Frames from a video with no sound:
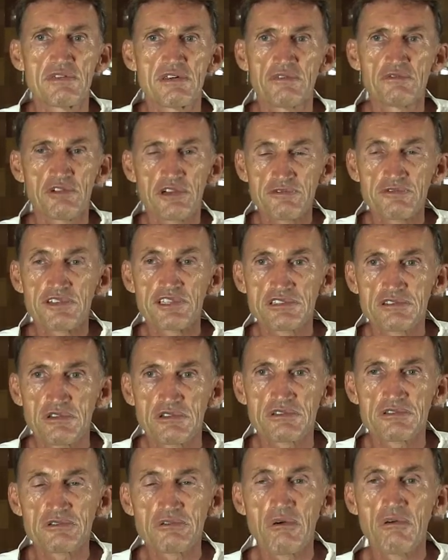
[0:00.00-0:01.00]
what we
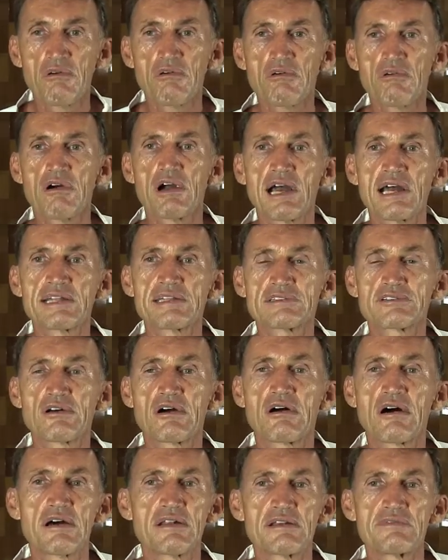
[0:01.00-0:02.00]
should do. And so
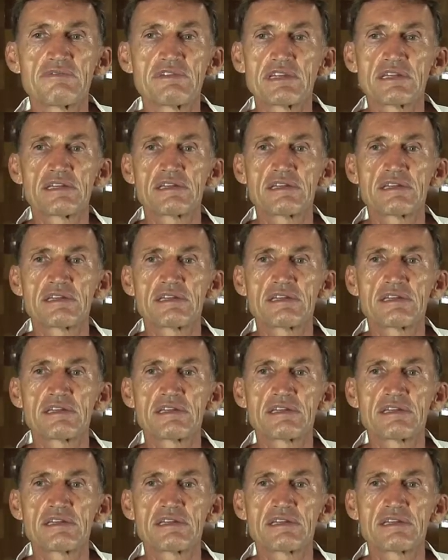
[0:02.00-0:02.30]
on,